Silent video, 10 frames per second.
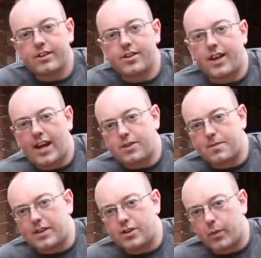So the next
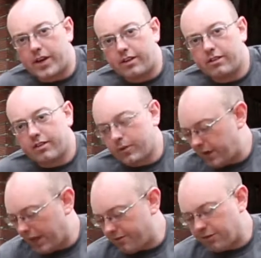major win that
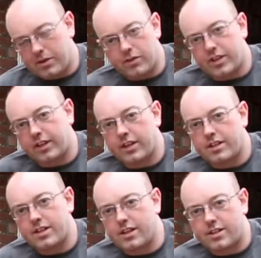we get from using
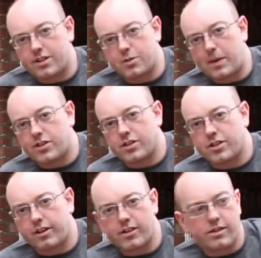these is the suspension
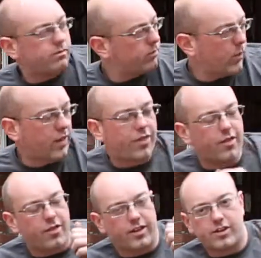turret. With
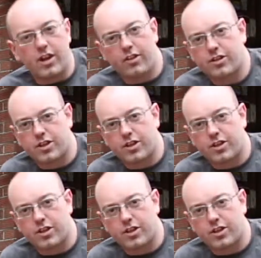this other